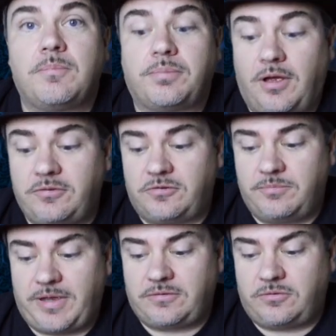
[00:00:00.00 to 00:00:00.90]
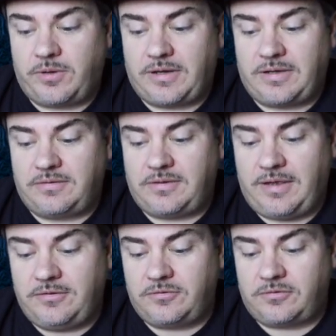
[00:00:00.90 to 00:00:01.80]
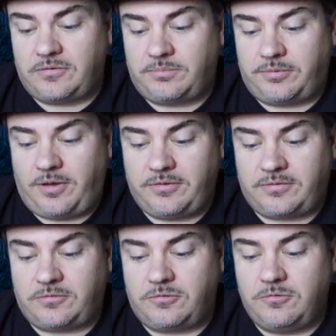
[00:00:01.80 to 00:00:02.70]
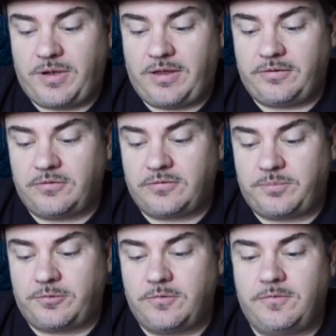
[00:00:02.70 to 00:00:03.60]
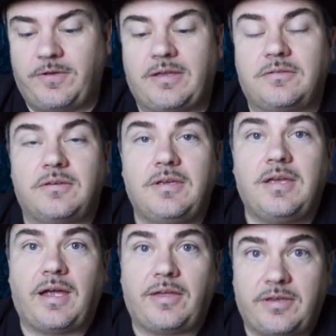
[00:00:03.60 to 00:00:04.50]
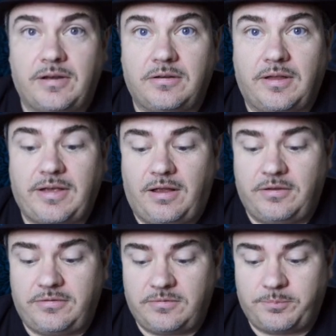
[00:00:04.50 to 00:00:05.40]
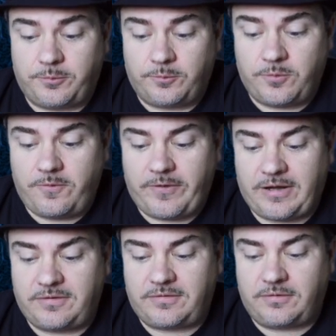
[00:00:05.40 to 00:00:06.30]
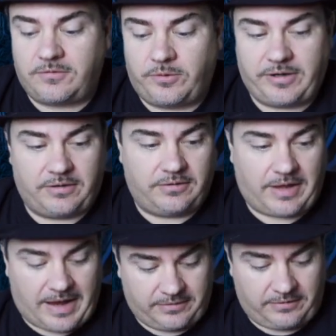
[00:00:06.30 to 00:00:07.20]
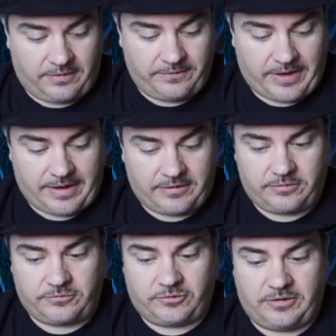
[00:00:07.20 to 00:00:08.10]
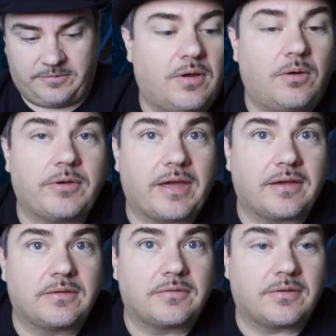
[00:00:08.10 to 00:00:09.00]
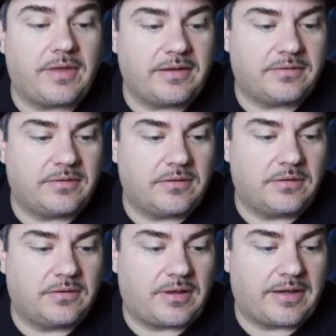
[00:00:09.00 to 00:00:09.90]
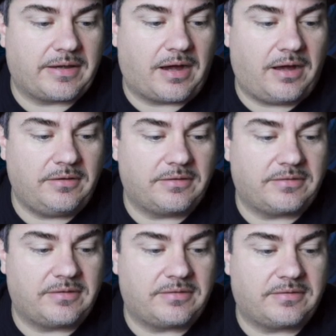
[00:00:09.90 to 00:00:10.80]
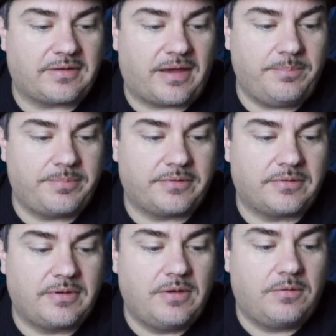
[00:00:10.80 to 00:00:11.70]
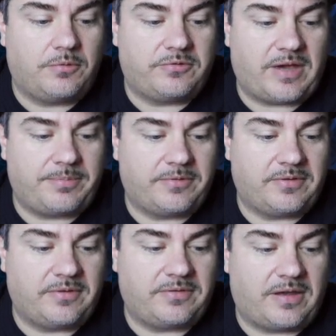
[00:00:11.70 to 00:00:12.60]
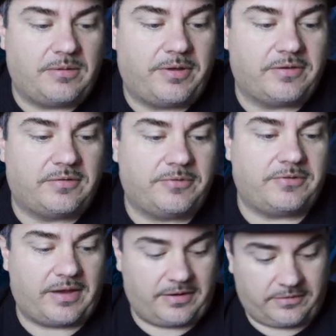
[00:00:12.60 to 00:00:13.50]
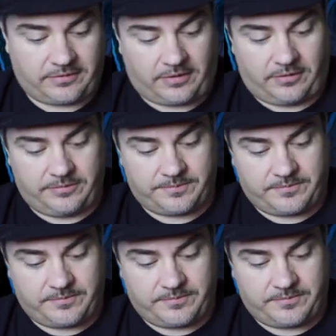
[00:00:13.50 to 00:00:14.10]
Plus you make two N A D H, plus two molecules of pyruvate. At the end of glycolysis, pyruvate is still storing a lot of energy. Okay, so that's the glycolysis step, which happens in the cytoplasm or cytosol.